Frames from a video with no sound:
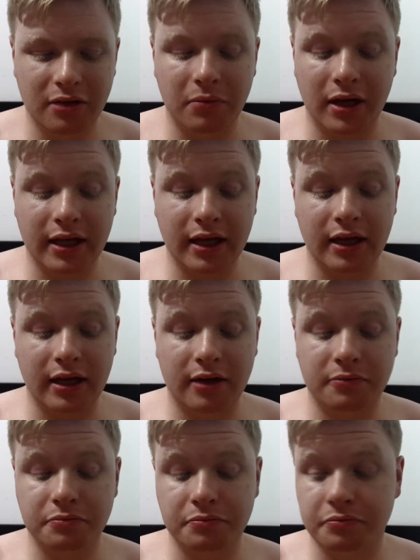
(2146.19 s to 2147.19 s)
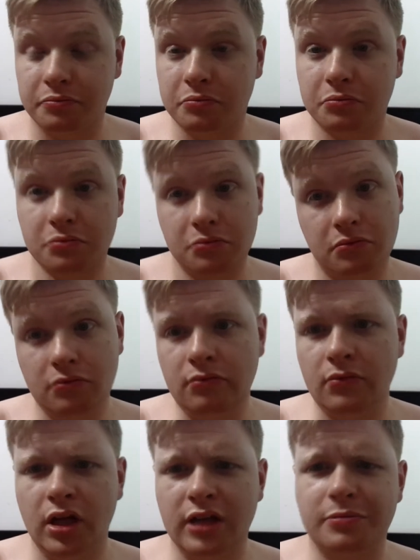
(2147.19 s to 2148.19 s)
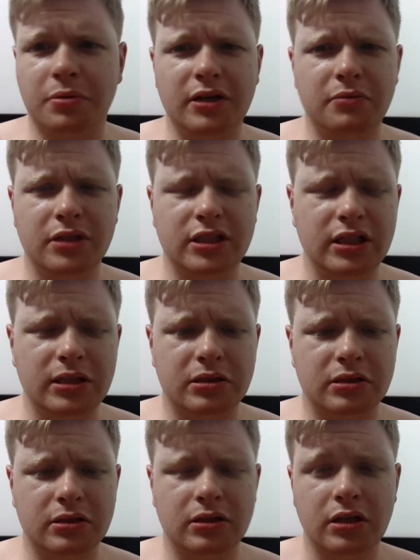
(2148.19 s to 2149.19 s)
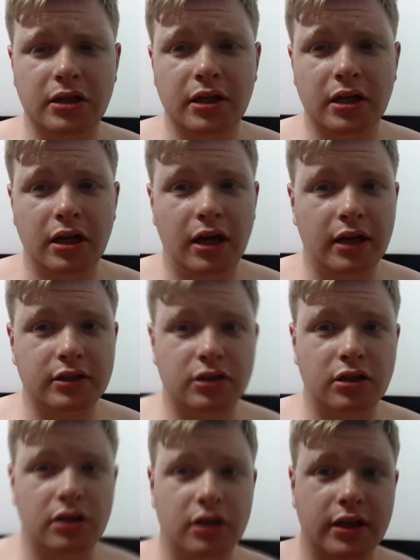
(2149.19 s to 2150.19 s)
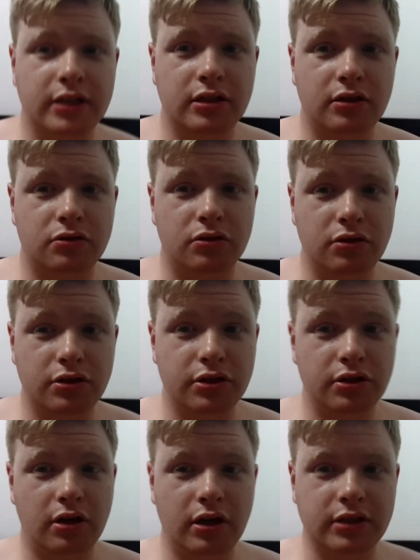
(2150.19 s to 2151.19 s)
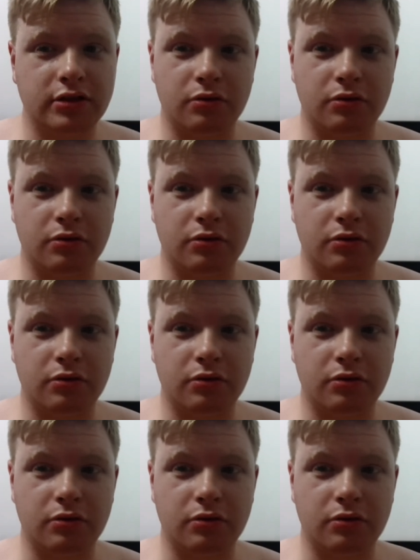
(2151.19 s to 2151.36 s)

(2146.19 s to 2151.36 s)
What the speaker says: But yeah, that's pretty much it. And so I guess I'll talk to you guys